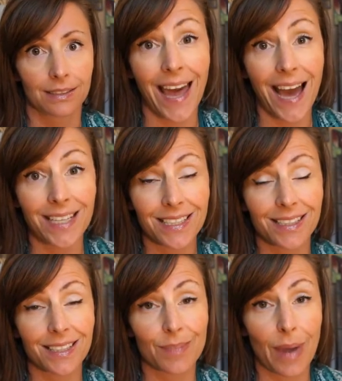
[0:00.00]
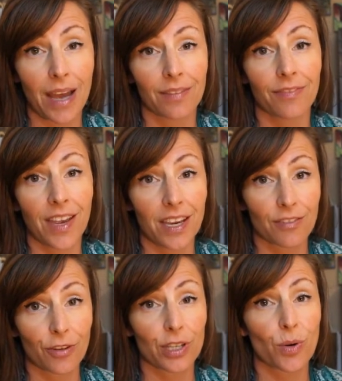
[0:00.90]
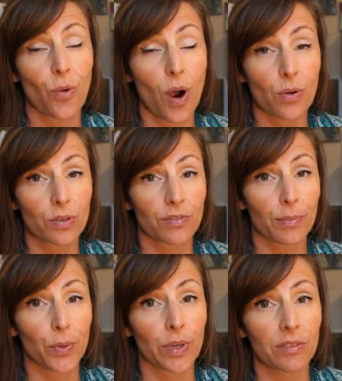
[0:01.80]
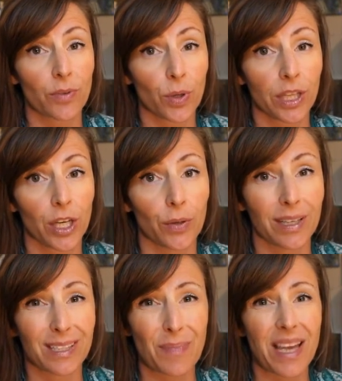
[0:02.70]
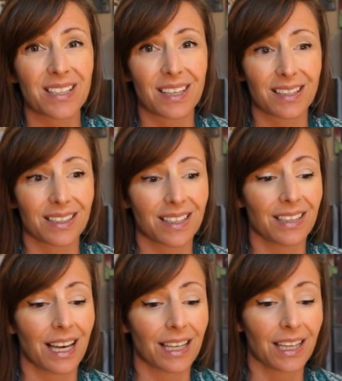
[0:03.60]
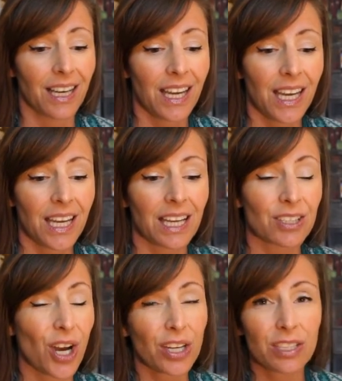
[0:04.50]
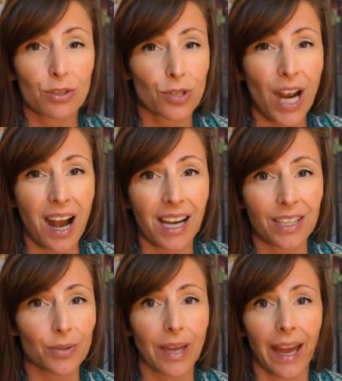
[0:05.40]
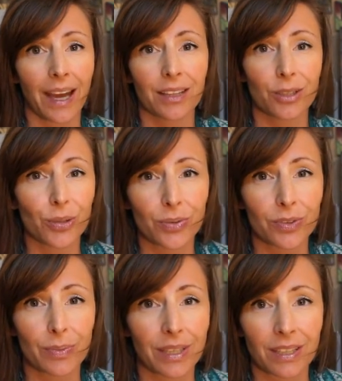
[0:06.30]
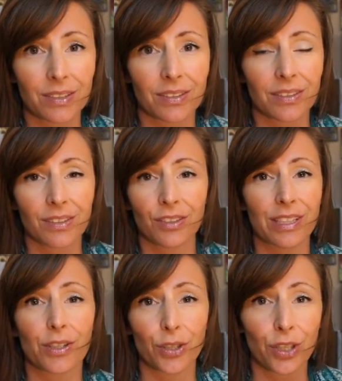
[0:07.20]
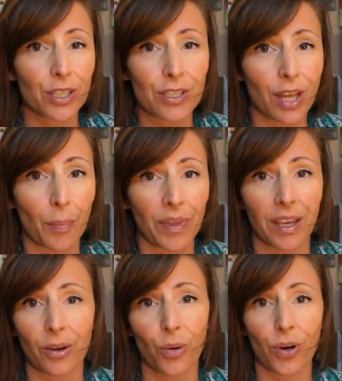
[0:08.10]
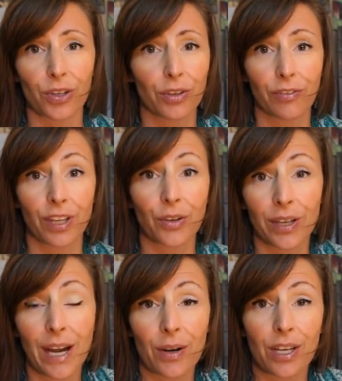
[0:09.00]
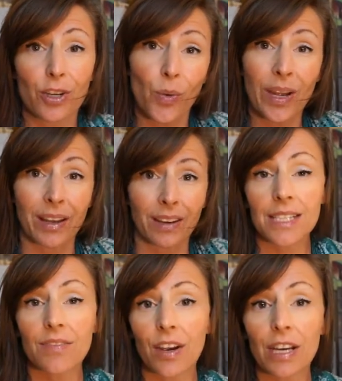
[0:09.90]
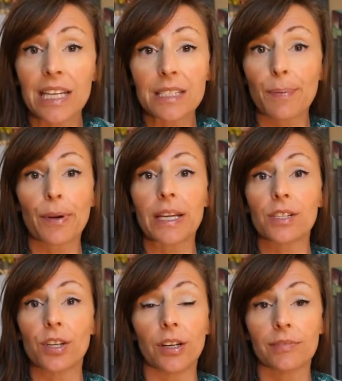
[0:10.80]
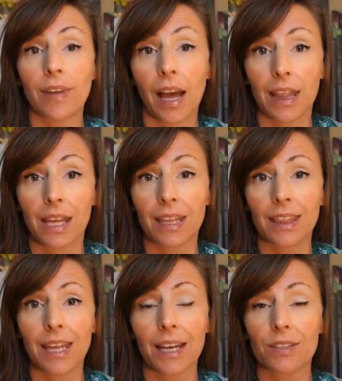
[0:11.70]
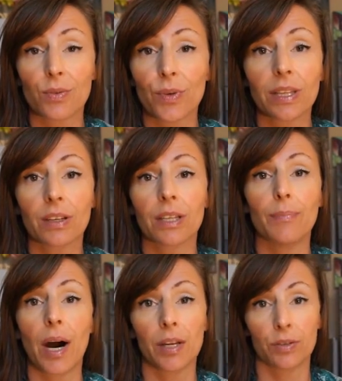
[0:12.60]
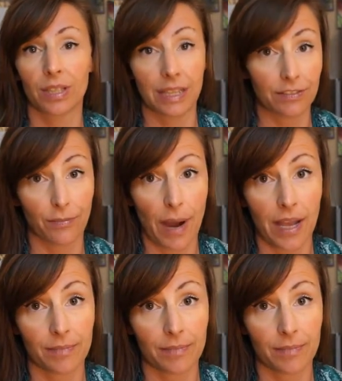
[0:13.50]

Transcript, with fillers: That is my favorite quote from Marie Forleo. It's basically like, as long as you try, you can't lose, because you'll either learn something or you'll figure it out and you'll win. It's very inspirational. I think that that is a really good motto to live by.